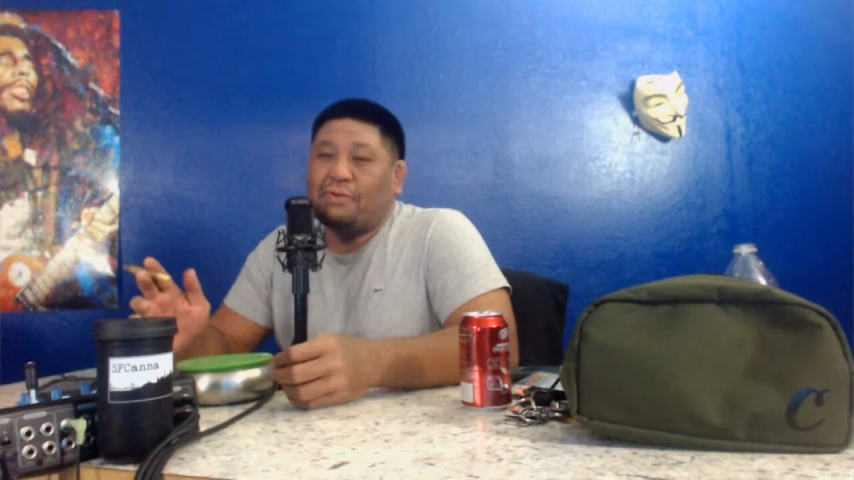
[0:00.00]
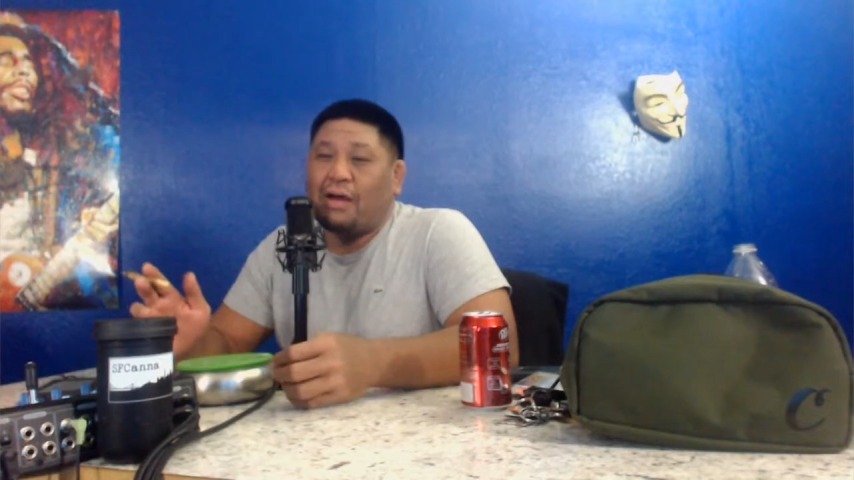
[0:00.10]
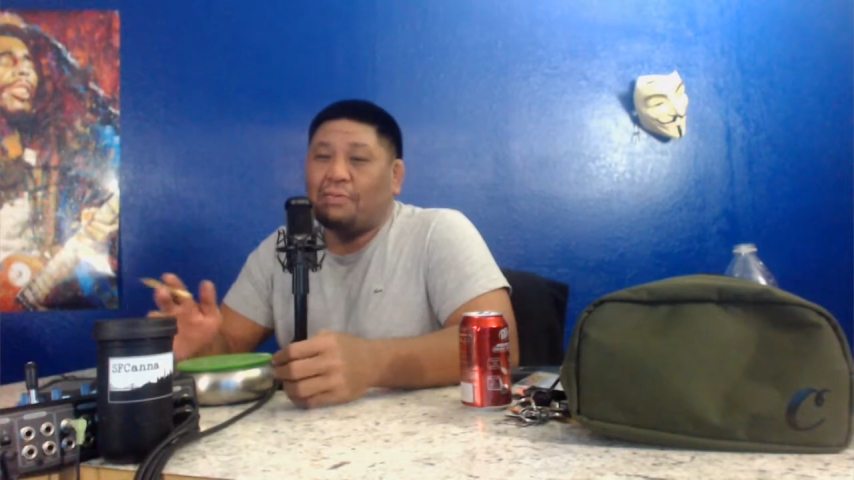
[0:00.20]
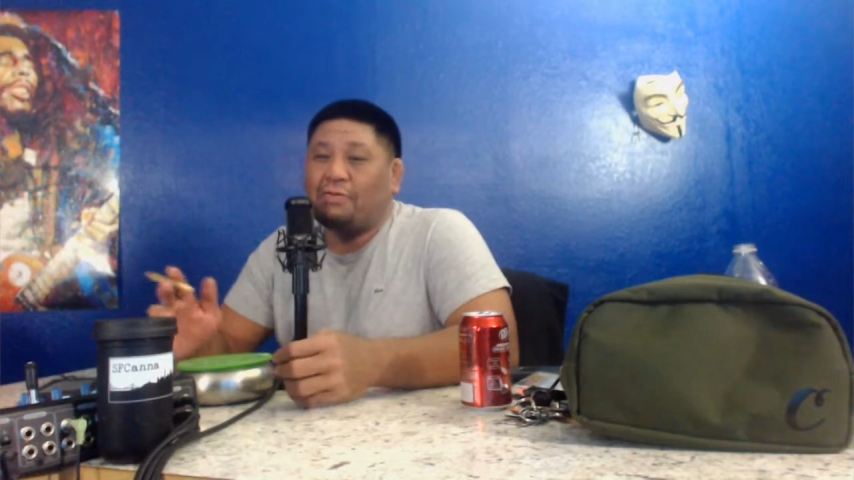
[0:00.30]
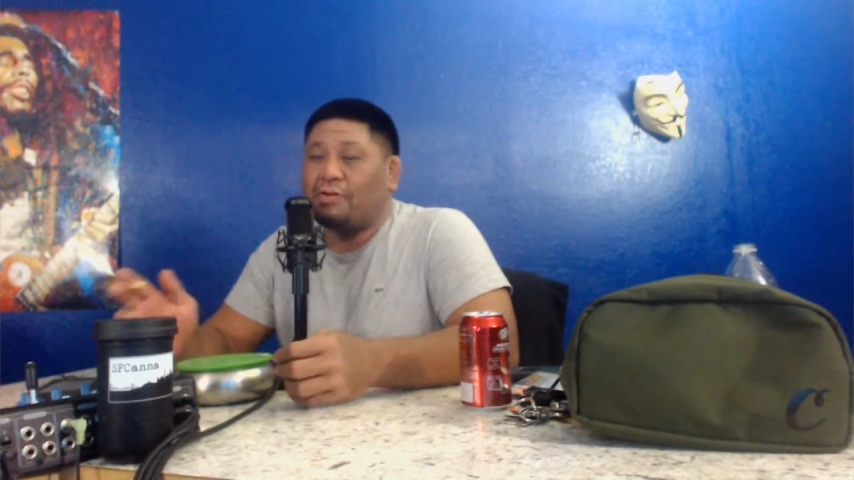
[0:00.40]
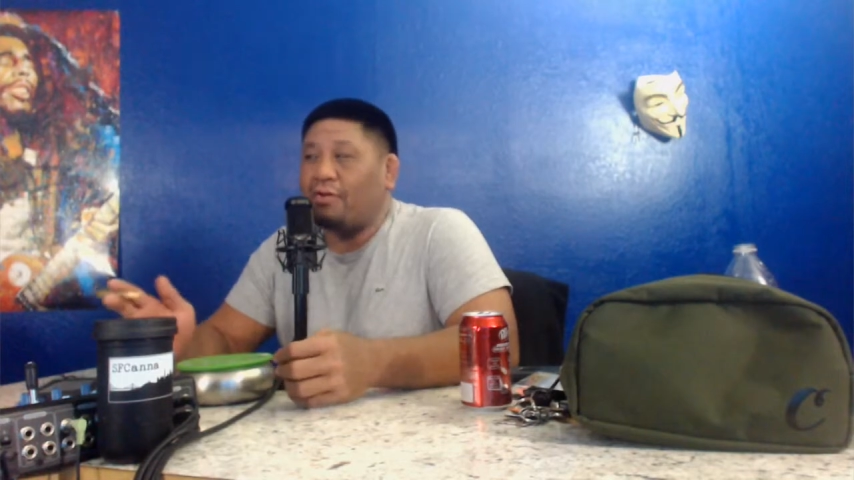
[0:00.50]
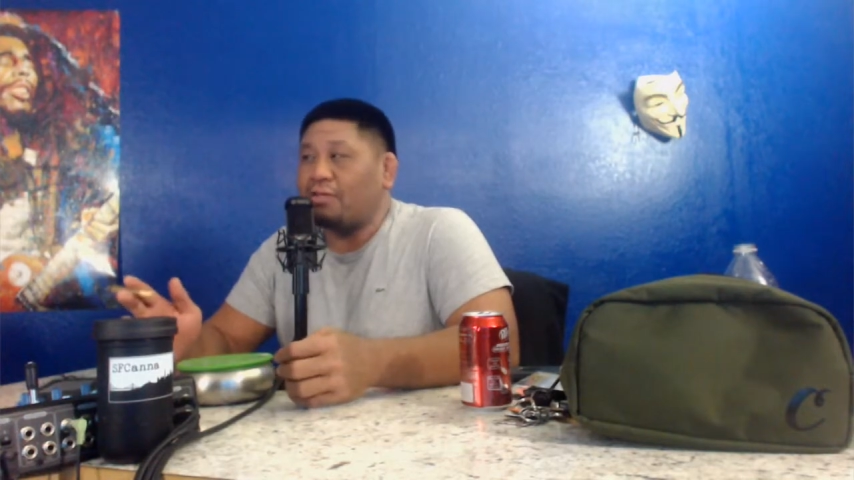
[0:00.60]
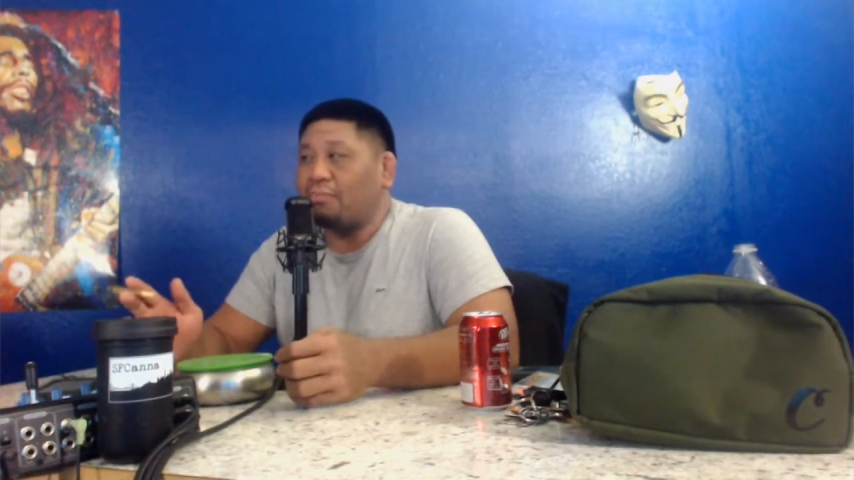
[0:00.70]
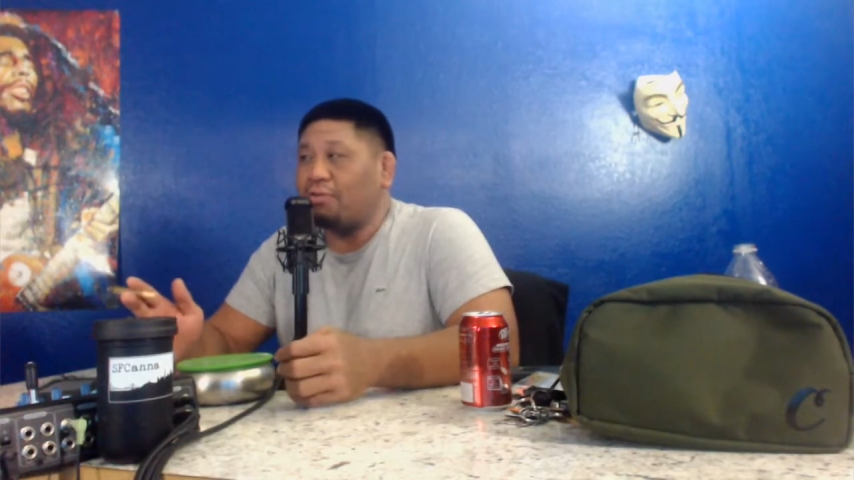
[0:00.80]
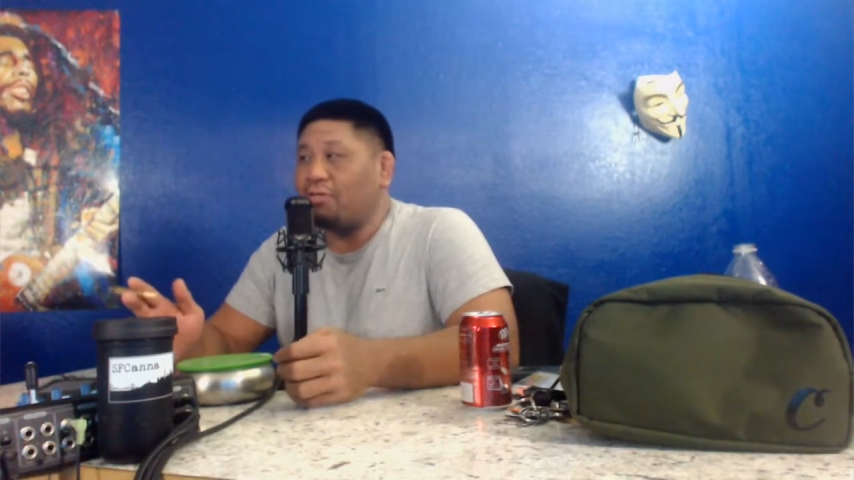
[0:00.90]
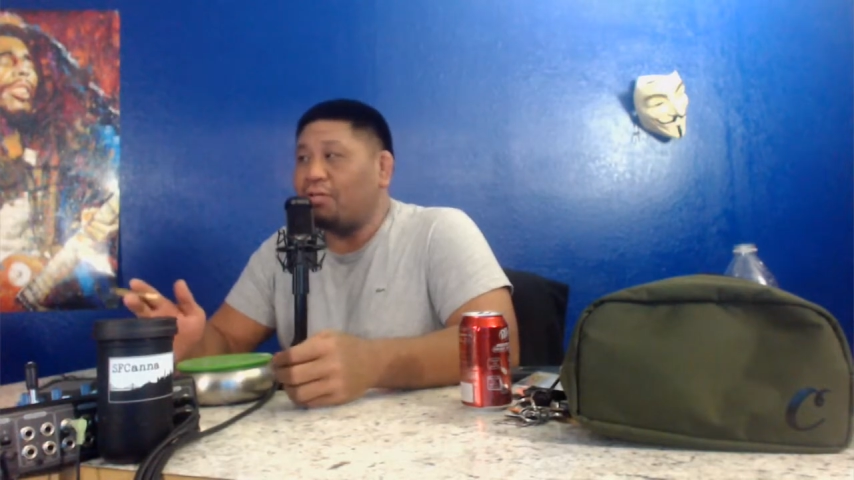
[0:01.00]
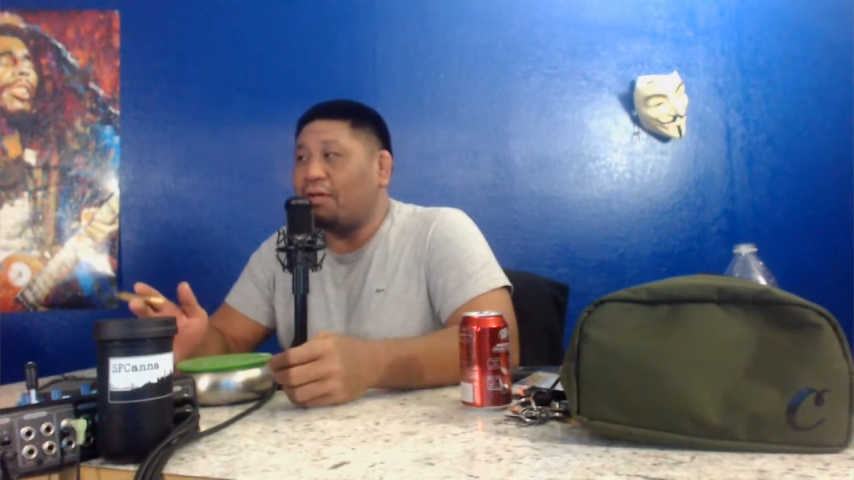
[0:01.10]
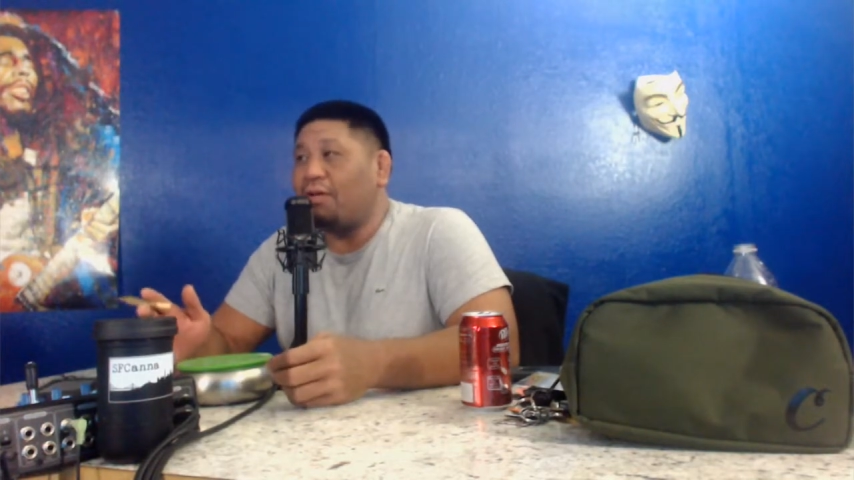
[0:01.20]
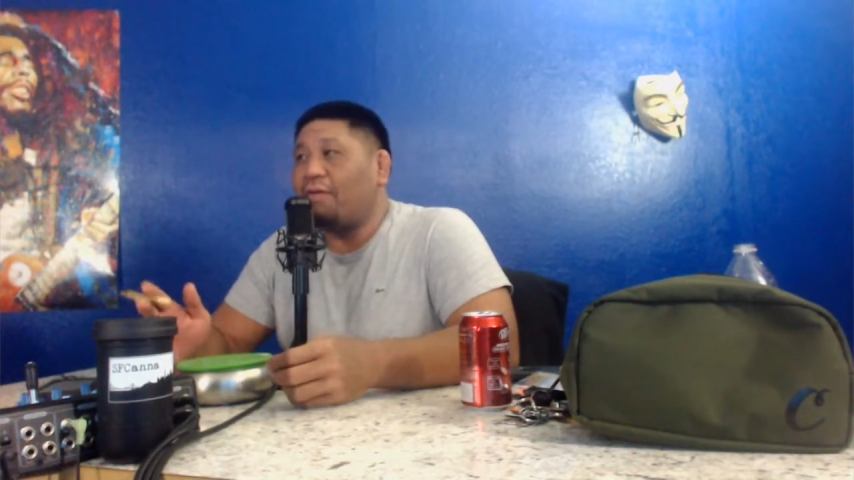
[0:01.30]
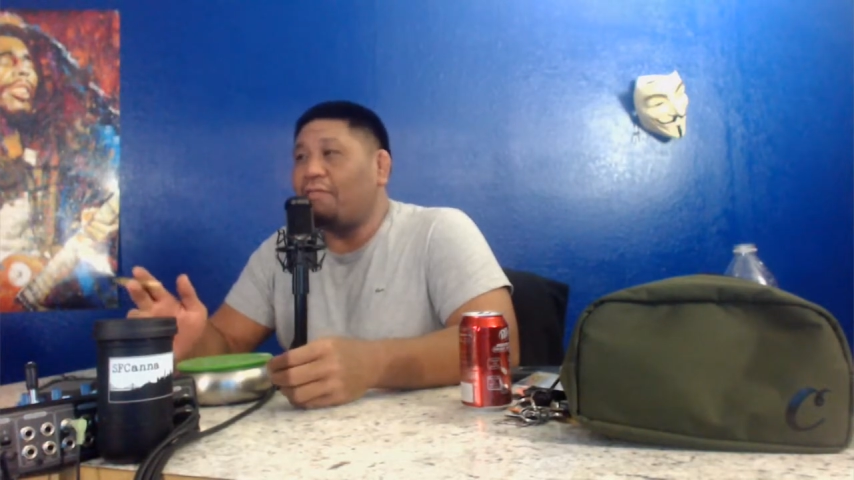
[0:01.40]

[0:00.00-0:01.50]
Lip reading: popping. You want to try some new shit.